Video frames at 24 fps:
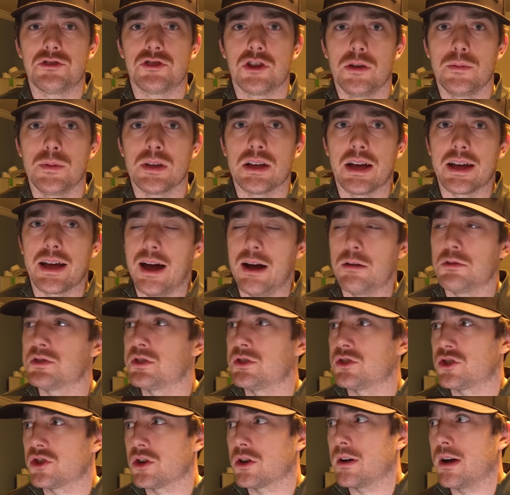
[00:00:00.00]
streaming, like, I
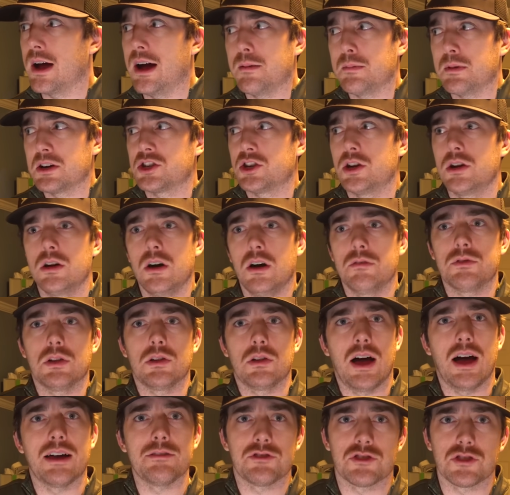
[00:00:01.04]
wasn't sure how much of the
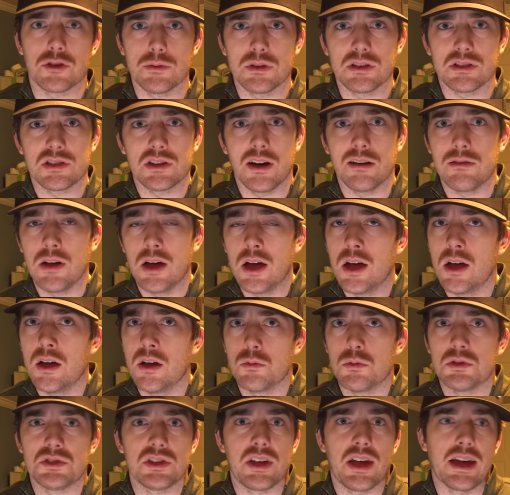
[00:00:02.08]
live streaming stuff
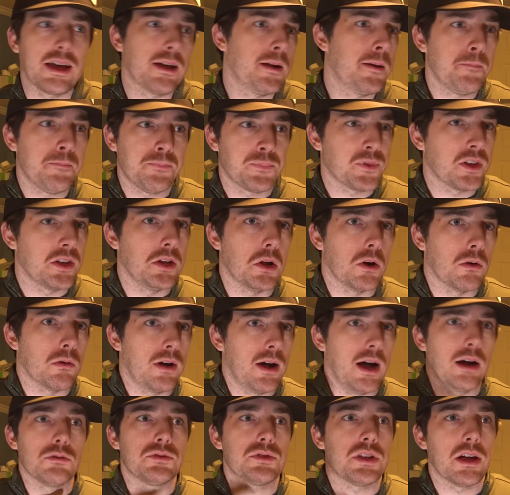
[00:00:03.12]
was, like, you know,
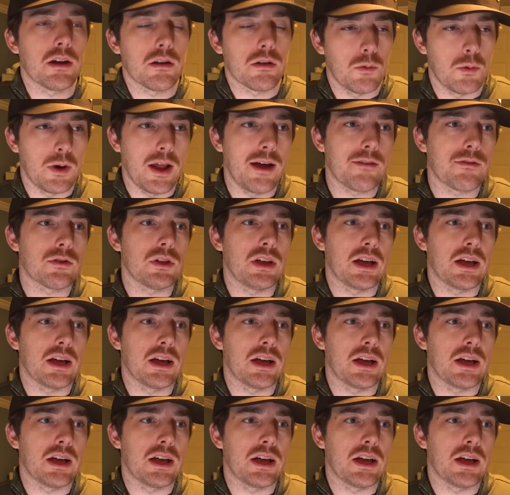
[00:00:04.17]
out there and whatever.